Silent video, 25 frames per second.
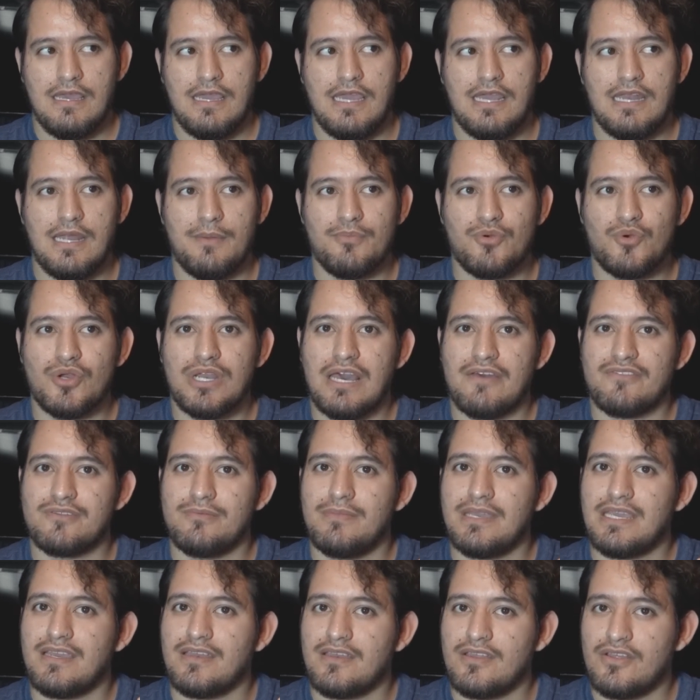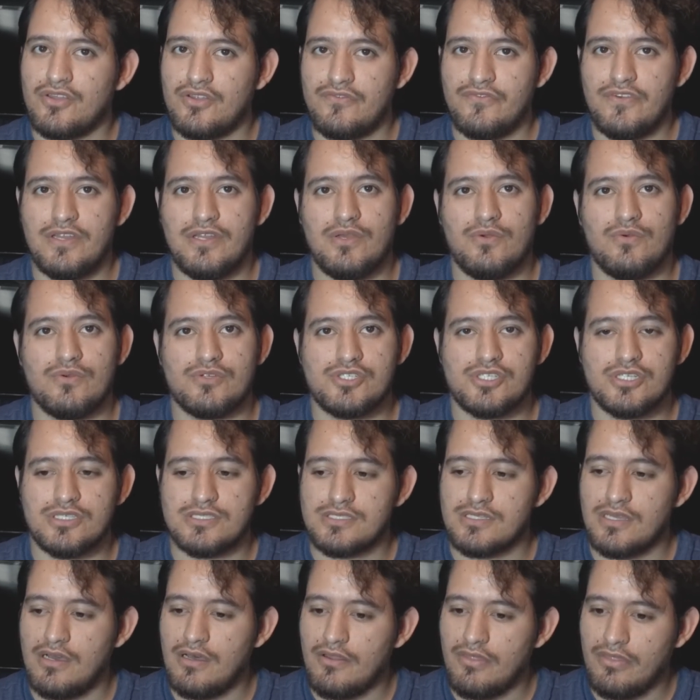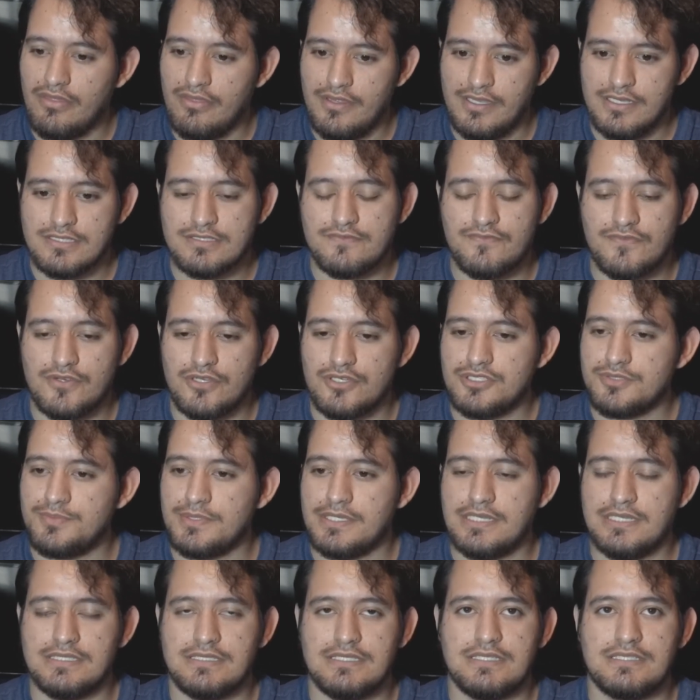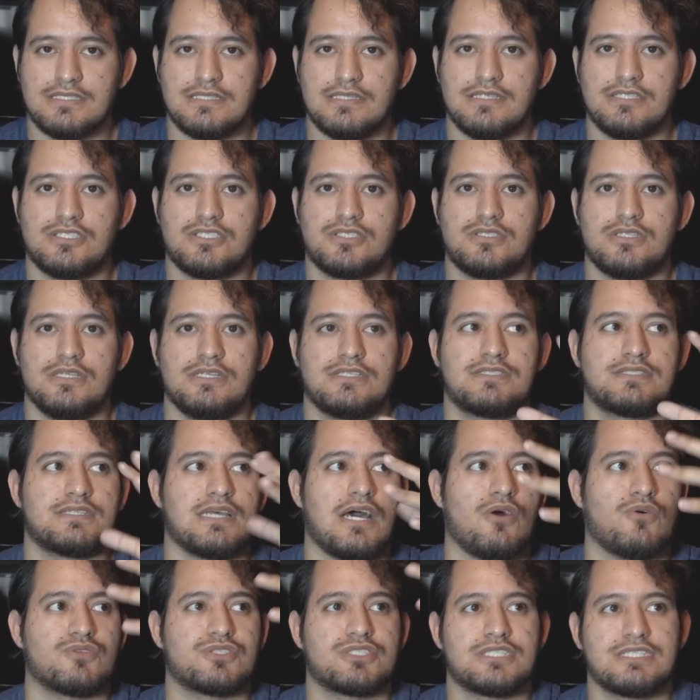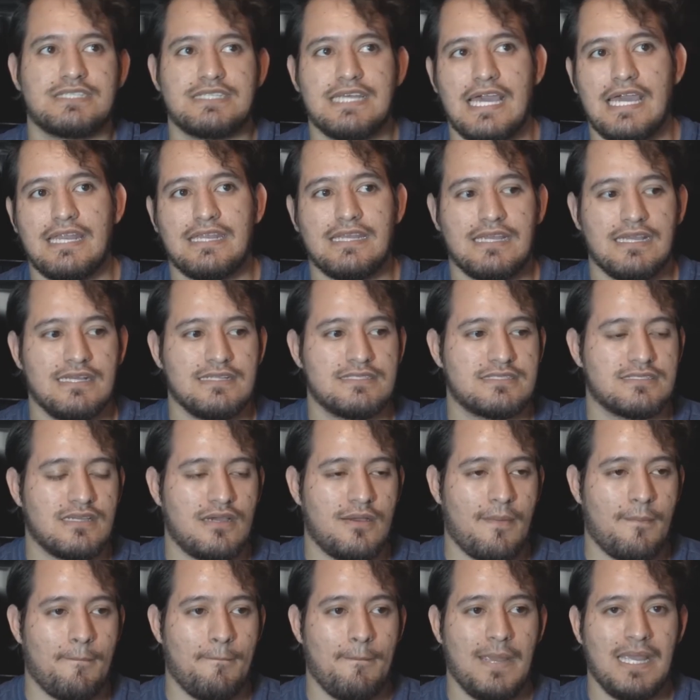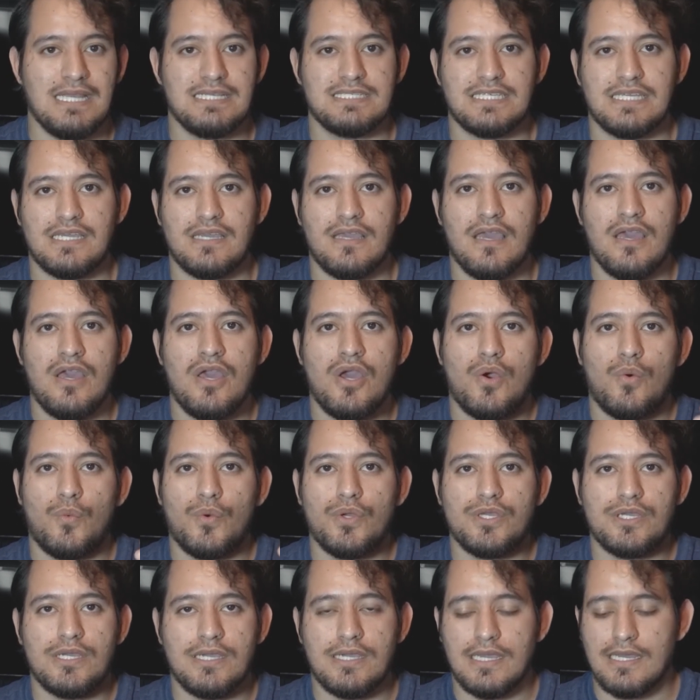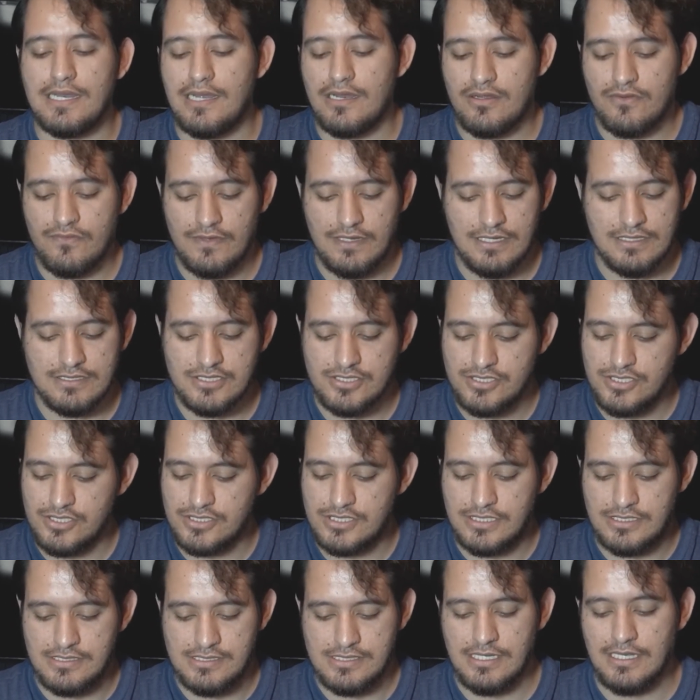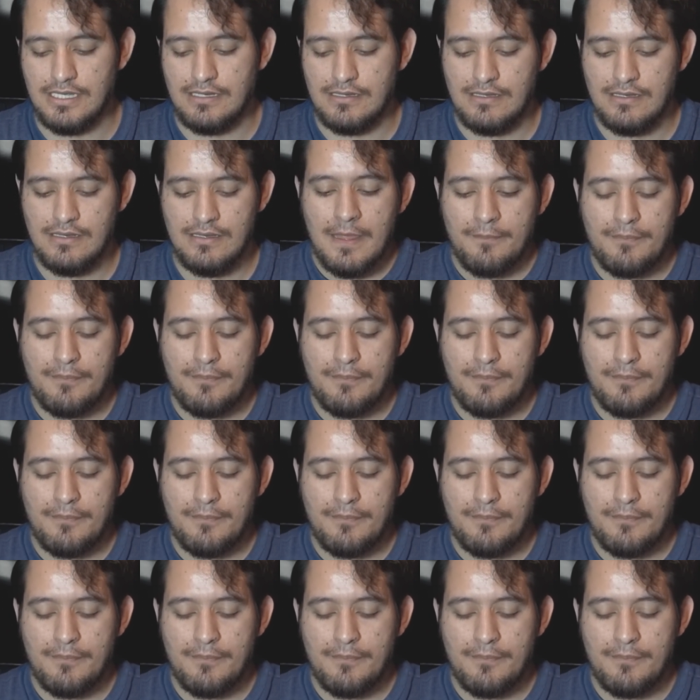And I'm going to have to make another video just on this verse because it's outstanding. It's amazing what you can get out of it. It's just insane.